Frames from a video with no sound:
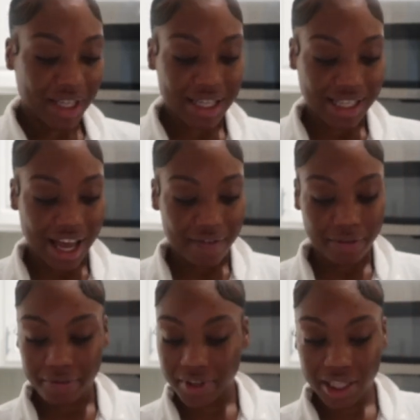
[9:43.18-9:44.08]
because I have
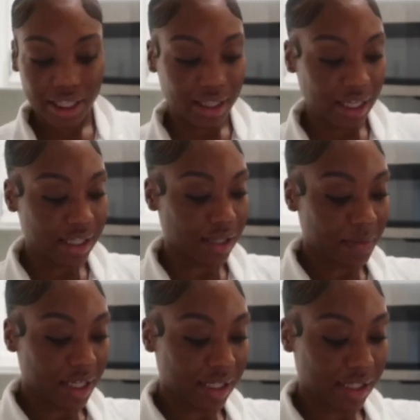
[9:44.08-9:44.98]
a feeling that some
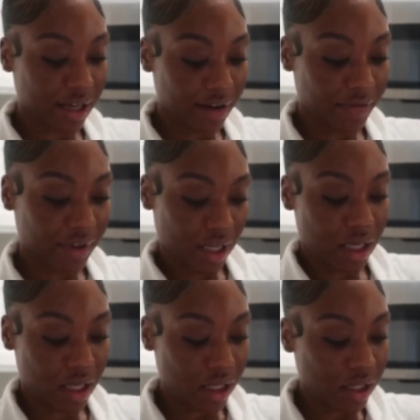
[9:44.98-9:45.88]
of this stuff
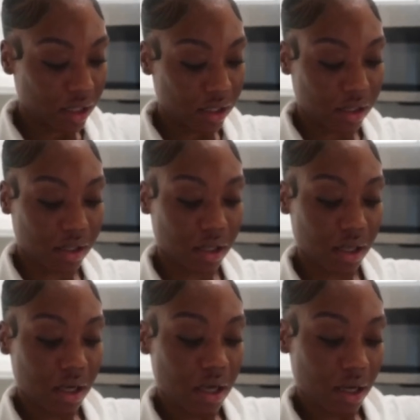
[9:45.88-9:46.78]
is
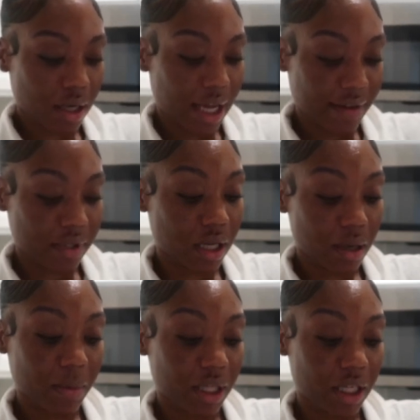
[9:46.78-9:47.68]
gonna have to
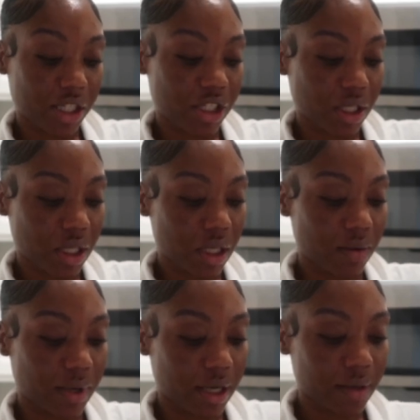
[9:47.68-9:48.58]
come in the kitchen
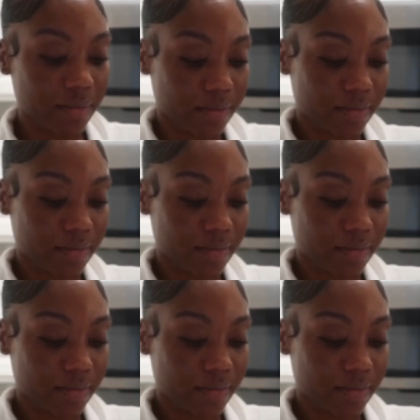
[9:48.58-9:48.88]
anyway.